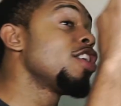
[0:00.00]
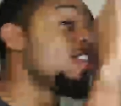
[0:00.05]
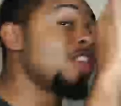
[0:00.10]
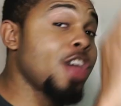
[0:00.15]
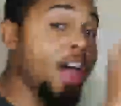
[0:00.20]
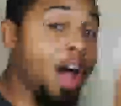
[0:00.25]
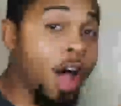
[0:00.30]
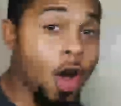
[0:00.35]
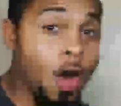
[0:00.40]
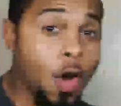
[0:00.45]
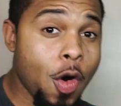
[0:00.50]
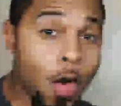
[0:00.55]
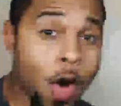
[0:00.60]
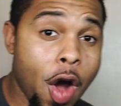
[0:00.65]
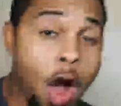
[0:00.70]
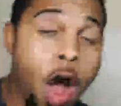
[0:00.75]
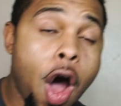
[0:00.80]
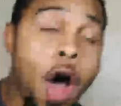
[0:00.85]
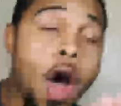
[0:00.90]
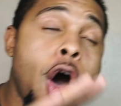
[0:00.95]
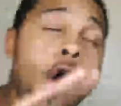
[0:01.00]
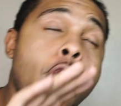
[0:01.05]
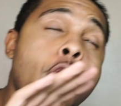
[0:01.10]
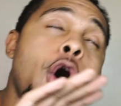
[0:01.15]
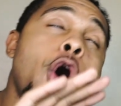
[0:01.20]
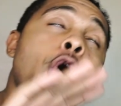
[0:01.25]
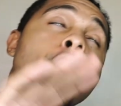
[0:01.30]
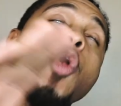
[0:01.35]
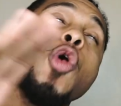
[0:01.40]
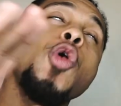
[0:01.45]
Yo,
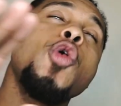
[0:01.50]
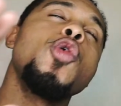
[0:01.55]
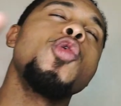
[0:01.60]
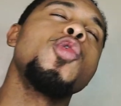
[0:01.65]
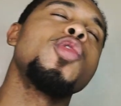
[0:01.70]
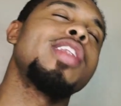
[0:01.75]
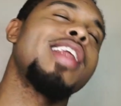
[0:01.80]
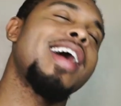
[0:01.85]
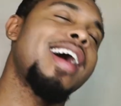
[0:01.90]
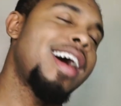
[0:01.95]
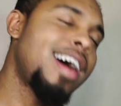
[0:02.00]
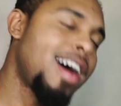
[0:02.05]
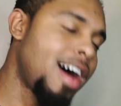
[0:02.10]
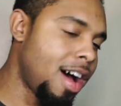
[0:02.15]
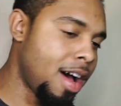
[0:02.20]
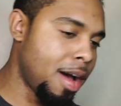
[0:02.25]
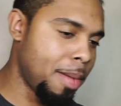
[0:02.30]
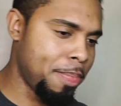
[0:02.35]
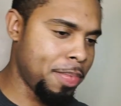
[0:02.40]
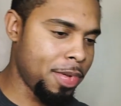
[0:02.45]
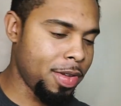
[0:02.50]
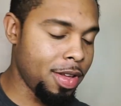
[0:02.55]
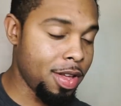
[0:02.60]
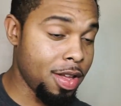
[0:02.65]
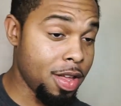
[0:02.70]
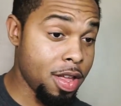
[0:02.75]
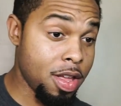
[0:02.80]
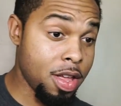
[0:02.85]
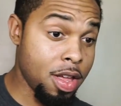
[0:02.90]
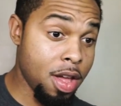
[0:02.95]
hold up.
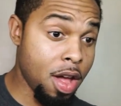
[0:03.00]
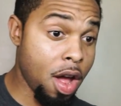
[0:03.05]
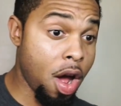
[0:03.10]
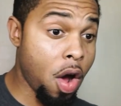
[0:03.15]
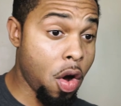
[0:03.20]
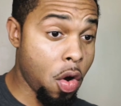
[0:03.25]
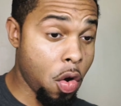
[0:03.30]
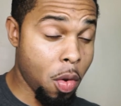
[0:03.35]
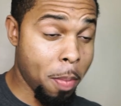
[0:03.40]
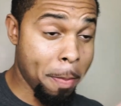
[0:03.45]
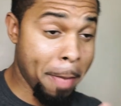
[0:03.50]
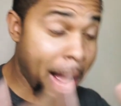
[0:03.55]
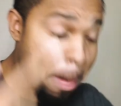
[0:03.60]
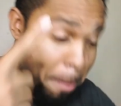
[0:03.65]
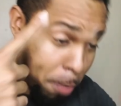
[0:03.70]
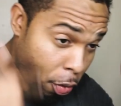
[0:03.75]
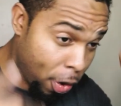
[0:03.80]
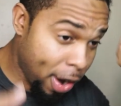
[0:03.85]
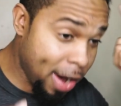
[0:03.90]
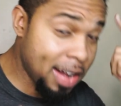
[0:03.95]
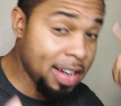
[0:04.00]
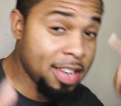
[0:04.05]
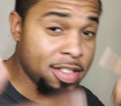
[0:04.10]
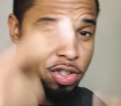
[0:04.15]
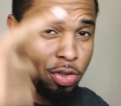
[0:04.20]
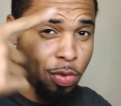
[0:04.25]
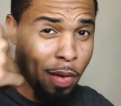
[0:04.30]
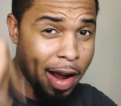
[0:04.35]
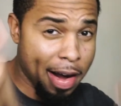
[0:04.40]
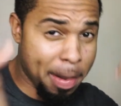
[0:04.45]
Yo, my brain
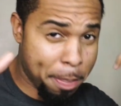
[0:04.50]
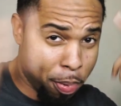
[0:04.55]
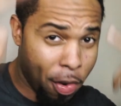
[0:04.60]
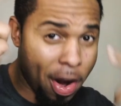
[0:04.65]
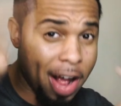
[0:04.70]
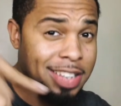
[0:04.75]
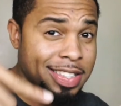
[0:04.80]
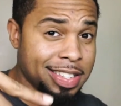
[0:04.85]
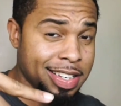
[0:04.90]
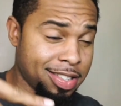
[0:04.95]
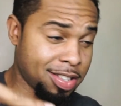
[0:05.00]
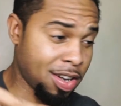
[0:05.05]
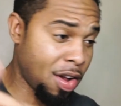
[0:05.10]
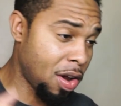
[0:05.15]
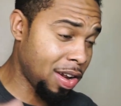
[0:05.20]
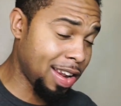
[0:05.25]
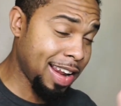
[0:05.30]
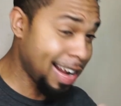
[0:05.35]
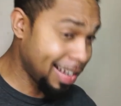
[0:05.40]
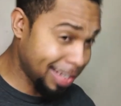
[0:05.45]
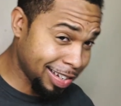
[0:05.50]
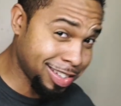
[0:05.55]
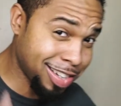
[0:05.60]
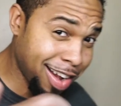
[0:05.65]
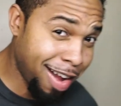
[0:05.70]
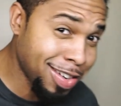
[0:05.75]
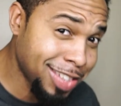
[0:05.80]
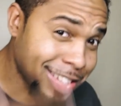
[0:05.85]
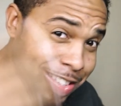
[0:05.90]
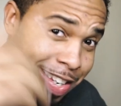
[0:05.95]
is trying to process all that. Did
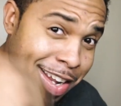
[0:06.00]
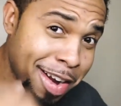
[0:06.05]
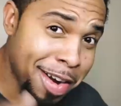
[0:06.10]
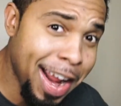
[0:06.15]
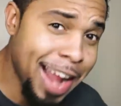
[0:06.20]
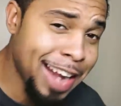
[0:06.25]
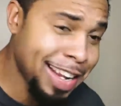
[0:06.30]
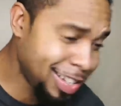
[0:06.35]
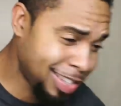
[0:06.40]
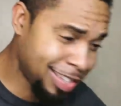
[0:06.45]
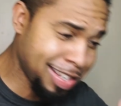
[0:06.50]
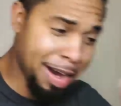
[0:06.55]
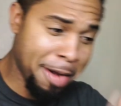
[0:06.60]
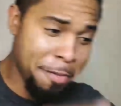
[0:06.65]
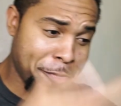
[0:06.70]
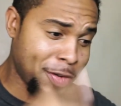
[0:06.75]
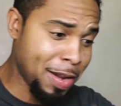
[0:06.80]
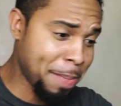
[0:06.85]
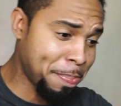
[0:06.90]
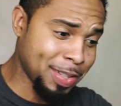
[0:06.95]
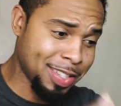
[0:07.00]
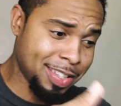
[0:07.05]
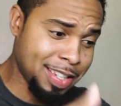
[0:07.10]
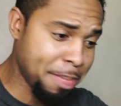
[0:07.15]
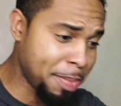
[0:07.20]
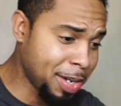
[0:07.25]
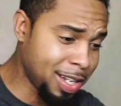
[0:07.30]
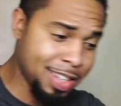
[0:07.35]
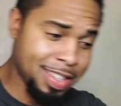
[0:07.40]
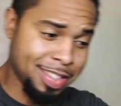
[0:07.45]
y'all just hear that? He said I'm flipping
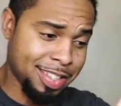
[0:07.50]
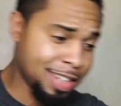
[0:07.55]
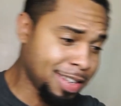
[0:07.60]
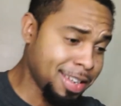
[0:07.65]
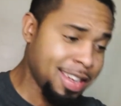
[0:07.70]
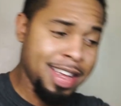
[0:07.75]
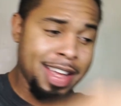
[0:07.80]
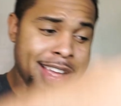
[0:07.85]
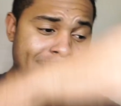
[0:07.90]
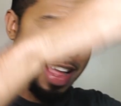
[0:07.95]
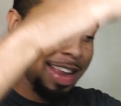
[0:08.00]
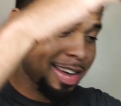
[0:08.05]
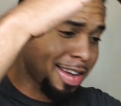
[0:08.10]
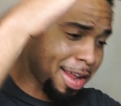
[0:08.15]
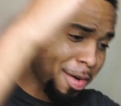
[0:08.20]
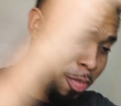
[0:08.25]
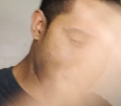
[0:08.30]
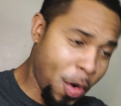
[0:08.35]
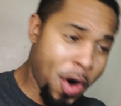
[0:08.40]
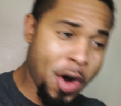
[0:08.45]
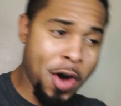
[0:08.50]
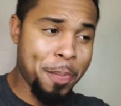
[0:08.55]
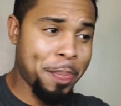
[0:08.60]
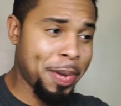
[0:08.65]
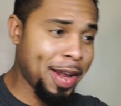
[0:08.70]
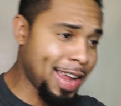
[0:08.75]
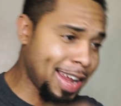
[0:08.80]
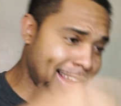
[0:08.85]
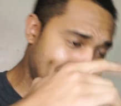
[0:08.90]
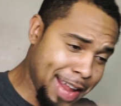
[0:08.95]
similes and, and, and
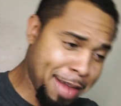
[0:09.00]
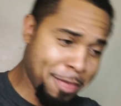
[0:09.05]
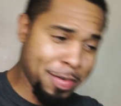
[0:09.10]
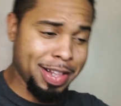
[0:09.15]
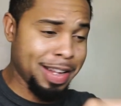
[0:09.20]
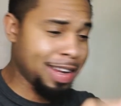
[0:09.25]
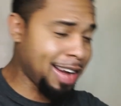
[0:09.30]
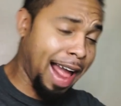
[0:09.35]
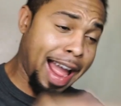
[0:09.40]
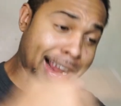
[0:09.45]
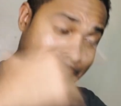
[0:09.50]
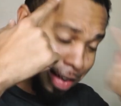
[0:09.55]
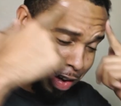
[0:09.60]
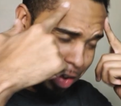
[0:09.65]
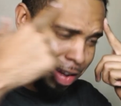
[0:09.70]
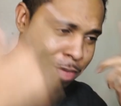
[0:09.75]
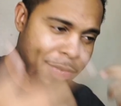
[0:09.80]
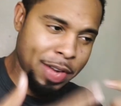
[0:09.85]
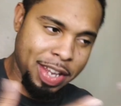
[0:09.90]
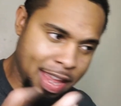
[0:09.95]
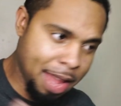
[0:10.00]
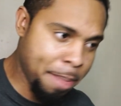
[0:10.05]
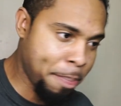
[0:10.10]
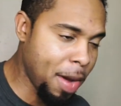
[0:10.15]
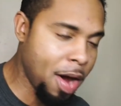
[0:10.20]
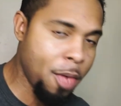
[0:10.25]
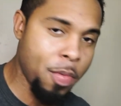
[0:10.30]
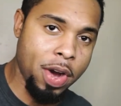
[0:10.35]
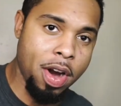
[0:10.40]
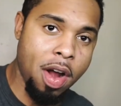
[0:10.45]
wordplay and everything. I couldn't even keep
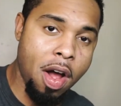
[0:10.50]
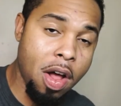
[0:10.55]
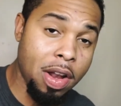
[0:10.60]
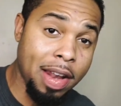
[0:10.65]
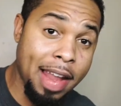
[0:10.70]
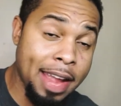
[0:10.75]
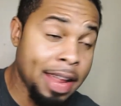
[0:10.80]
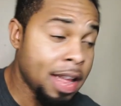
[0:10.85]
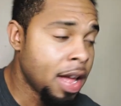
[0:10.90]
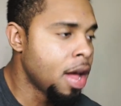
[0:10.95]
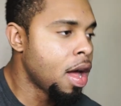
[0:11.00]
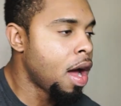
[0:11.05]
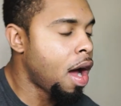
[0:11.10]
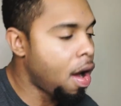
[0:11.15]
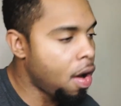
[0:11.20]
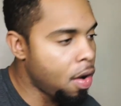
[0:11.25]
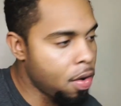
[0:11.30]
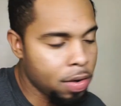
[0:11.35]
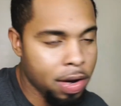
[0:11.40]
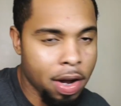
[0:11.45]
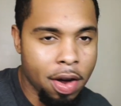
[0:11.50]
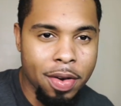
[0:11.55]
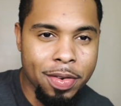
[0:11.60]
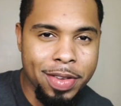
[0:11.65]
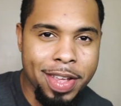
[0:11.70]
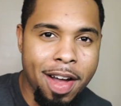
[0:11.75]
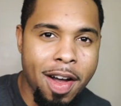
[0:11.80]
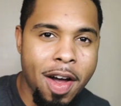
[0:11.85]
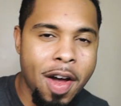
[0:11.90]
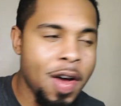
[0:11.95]
up with all like, hold
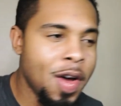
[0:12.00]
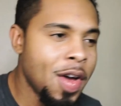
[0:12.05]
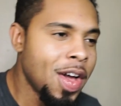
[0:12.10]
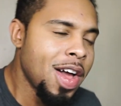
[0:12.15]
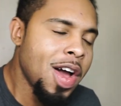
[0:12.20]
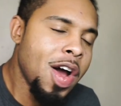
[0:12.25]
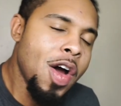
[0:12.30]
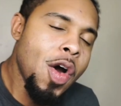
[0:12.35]
on, y'all.